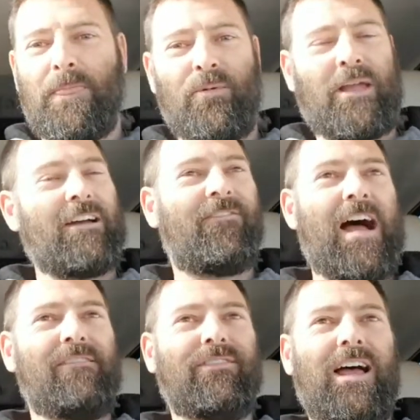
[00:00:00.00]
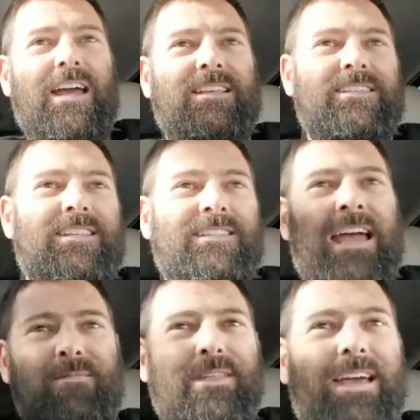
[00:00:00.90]
We got 5 likes. Let's
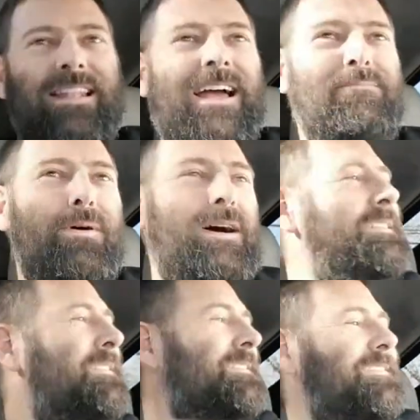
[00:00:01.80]
hammer that like button.